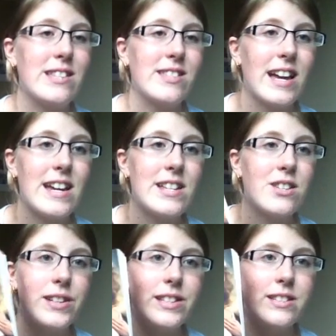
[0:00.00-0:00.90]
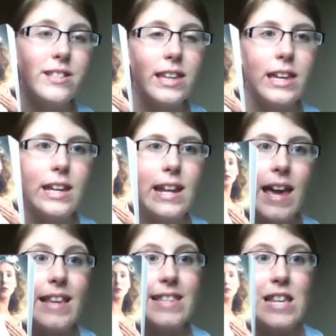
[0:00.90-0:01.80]
excited to read this again
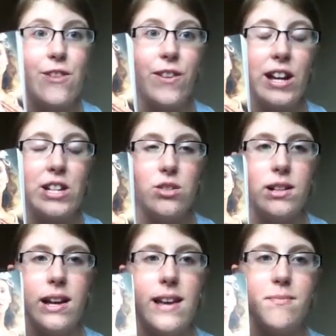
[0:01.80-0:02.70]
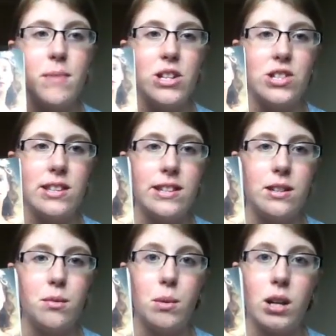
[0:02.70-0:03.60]
and see if I enjoyed it as much as I
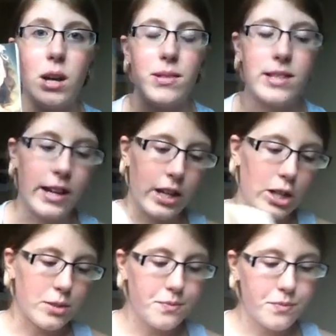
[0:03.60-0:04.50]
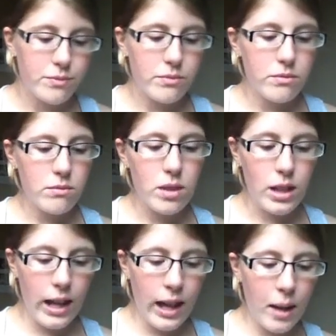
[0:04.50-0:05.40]
did when I was younger.
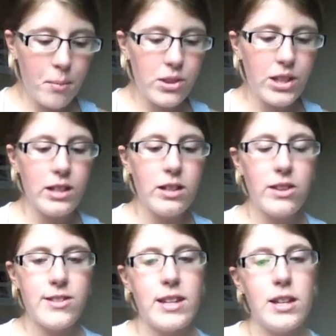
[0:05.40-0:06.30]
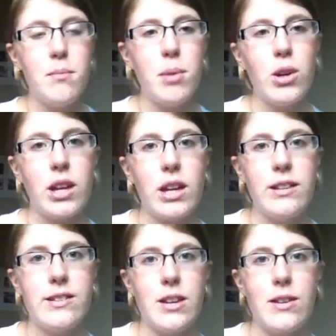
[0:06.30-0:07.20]
Then the second book in
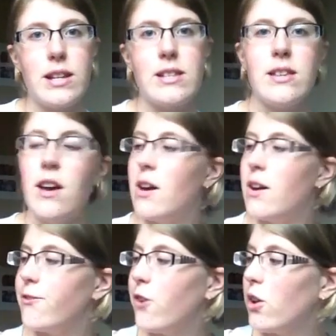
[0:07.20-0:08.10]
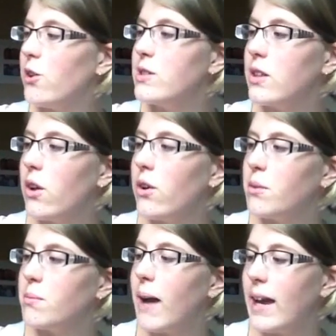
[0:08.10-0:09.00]
the series follows
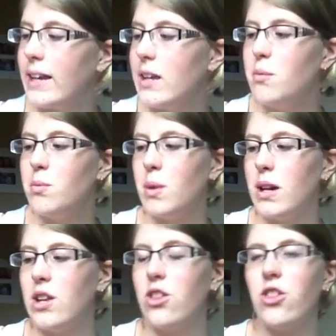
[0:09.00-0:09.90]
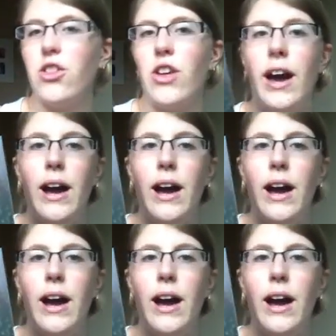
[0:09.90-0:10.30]
along mainly with